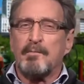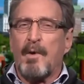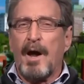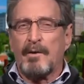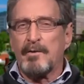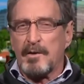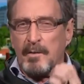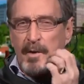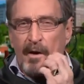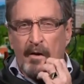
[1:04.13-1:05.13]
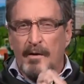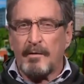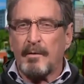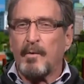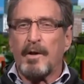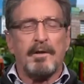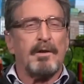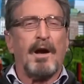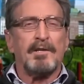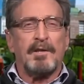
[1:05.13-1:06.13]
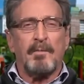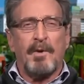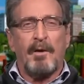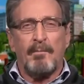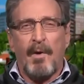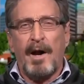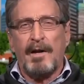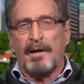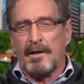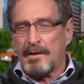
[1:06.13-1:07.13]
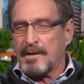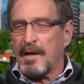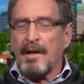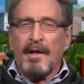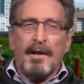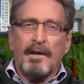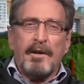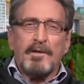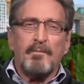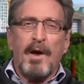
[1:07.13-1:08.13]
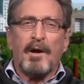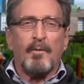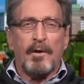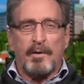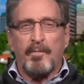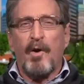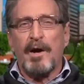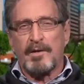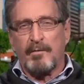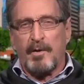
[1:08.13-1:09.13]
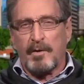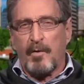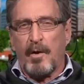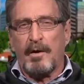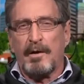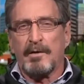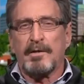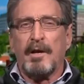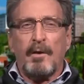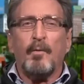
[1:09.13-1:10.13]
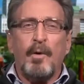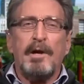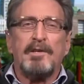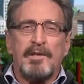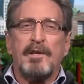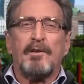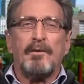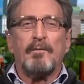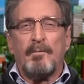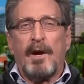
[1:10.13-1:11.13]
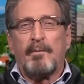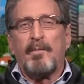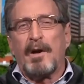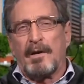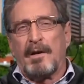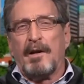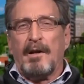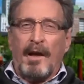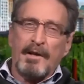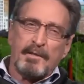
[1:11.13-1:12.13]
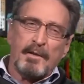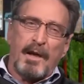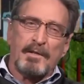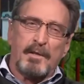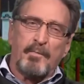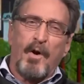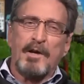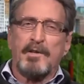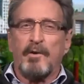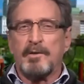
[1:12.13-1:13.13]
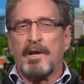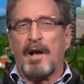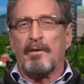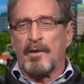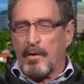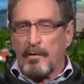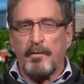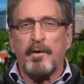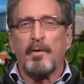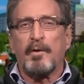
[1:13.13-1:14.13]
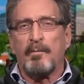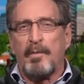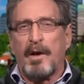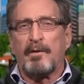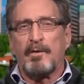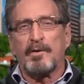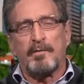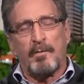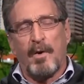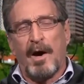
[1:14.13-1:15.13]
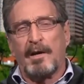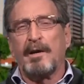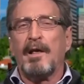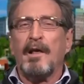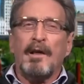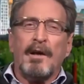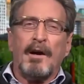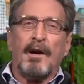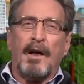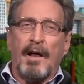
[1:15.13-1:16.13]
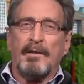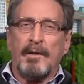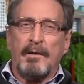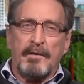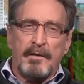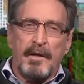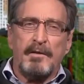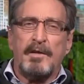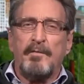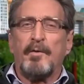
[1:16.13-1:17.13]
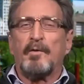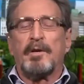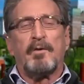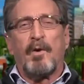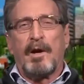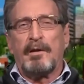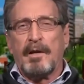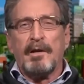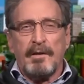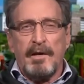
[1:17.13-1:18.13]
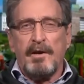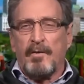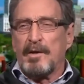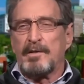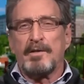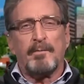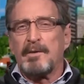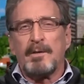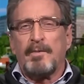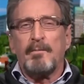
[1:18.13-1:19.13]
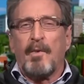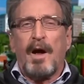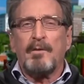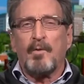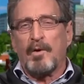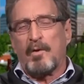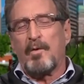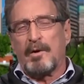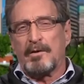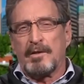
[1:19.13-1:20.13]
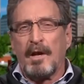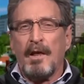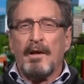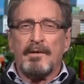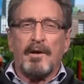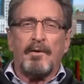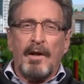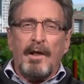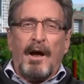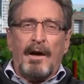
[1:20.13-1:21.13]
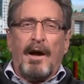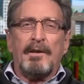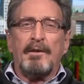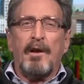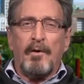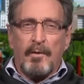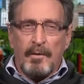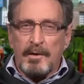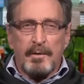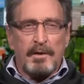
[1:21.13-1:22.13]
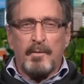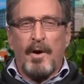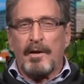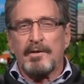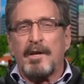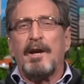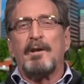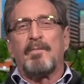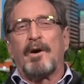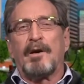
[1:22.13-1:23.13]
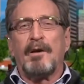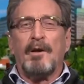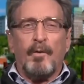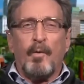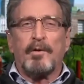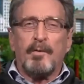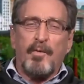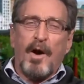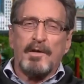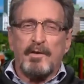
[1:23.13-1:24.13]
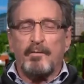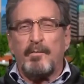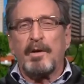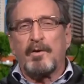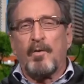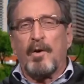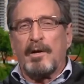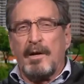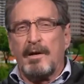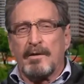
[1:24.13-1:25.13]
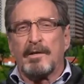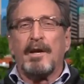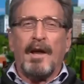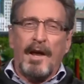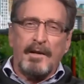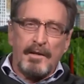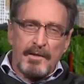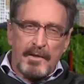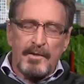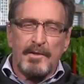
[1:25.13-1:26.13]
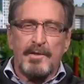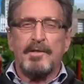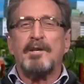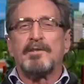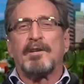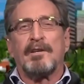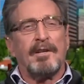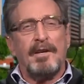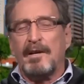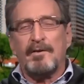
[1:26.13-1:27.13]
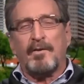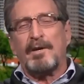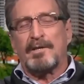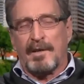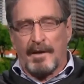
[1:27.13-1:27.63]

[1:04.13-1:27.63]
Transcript: miners in America, and one of the nice things about mining is it doesn't matter what the price of Bitcoin is. We still make money. As the price goes down, there are fewer competitors for mining, and the difficulty rate decreases, and we simply mine more coins. So I know as well as anybody what the price of Bitcoin is, and it is consistently increasing.